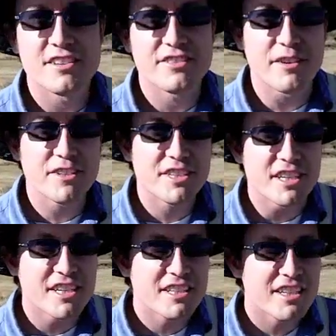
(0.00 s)

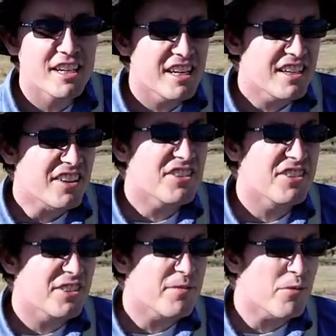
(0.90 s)
17. This
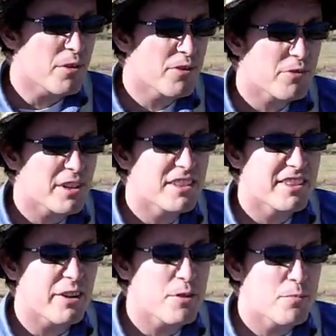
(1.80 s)
is the fourth
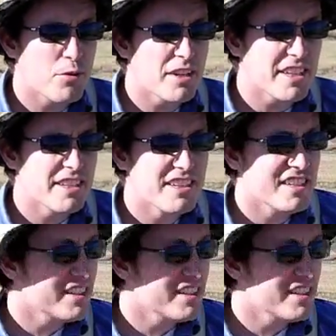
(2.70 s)
trench that we put in